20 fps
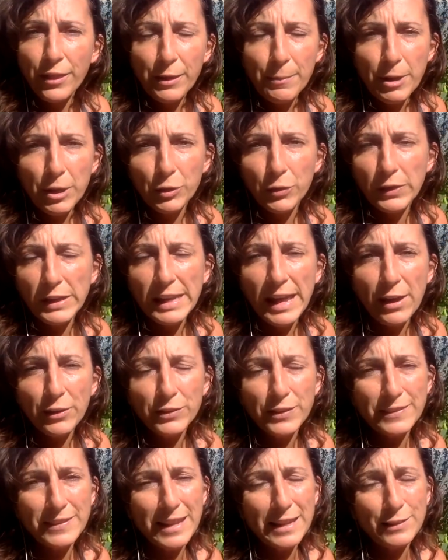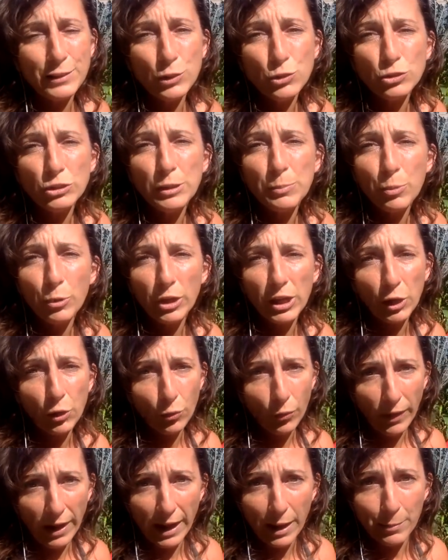thing about a greenhouse is that it's usually pretty
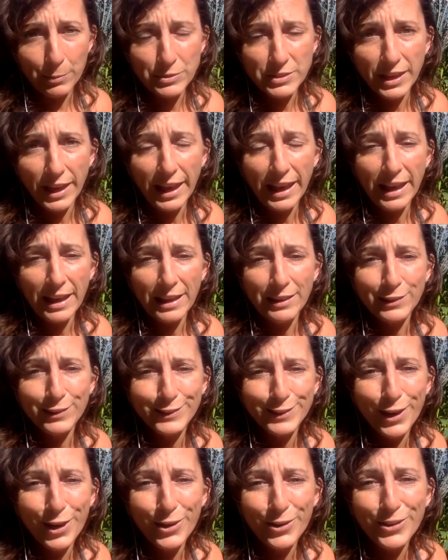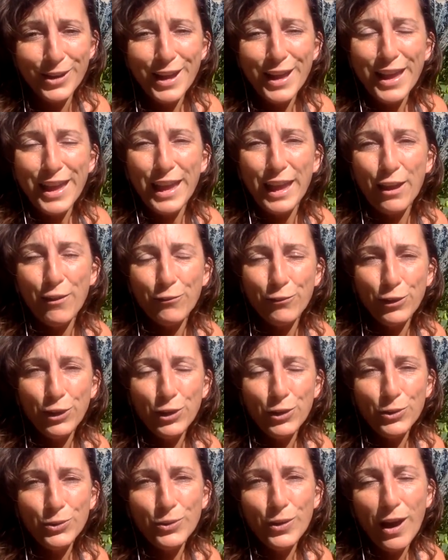cramped. And so if
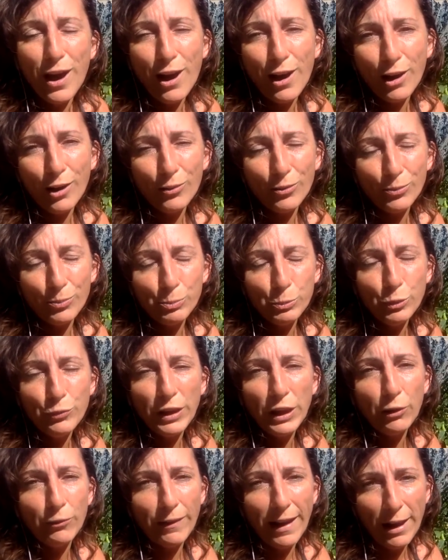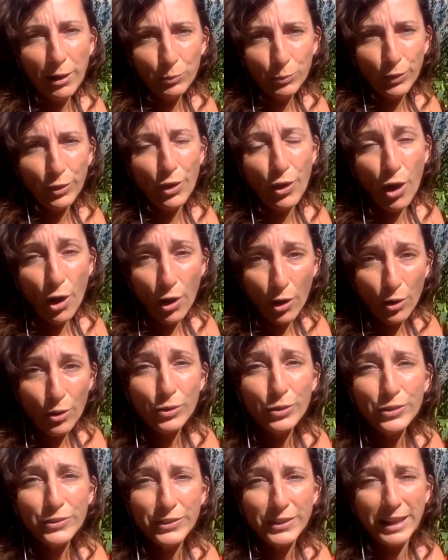you are moving around with a
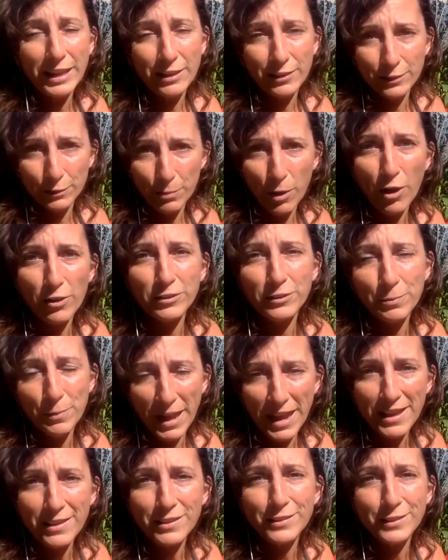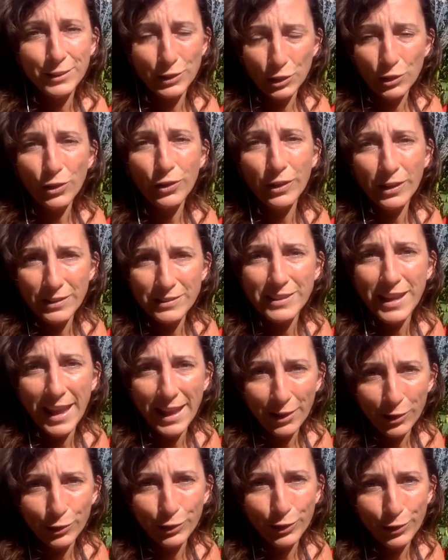hose in a small space, you're gonna
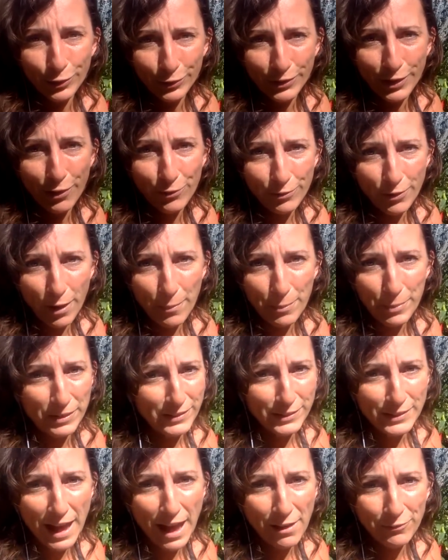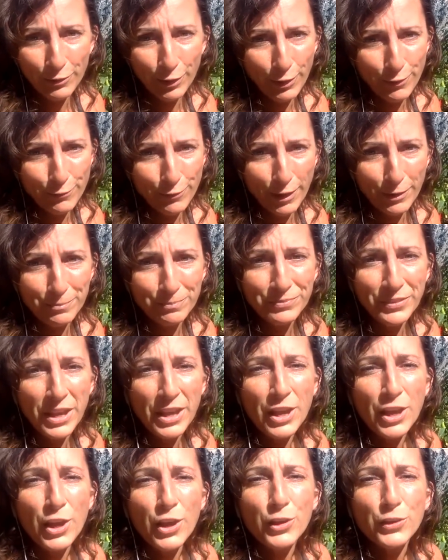tangle yourself up. It's not very fun.
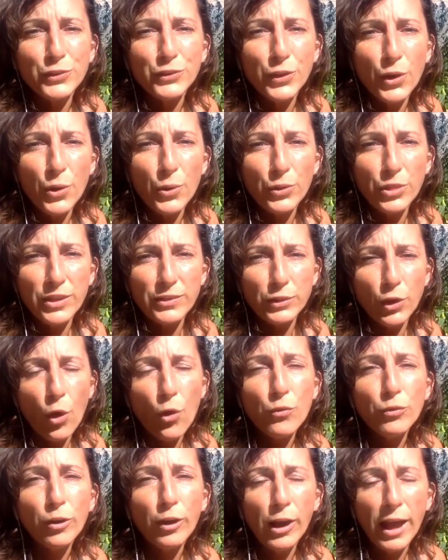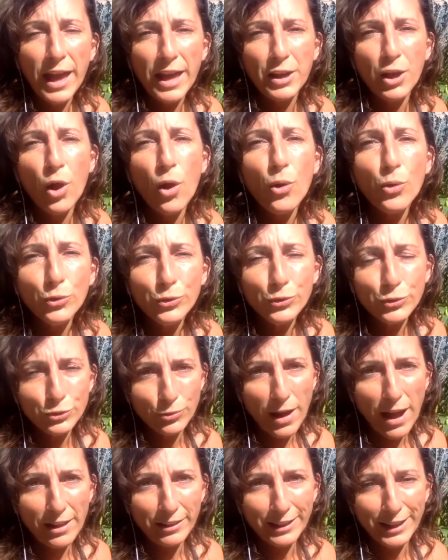So this overhead hose
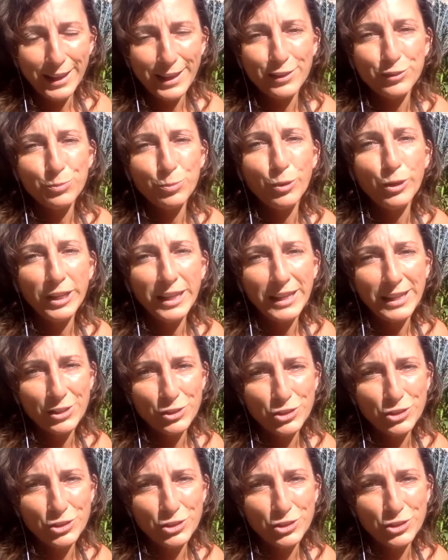trolley is pretty